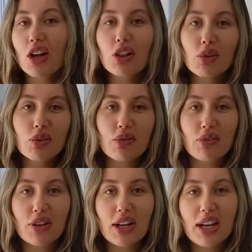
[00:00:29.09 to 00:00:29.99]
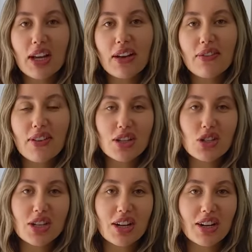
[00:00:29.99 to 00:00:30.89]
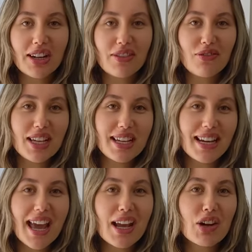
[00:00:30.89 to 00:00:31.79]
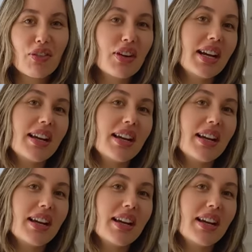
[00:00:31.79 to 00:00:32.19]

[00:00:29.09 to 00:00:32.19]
gluten-free, vegetarian, vegan, egg-free.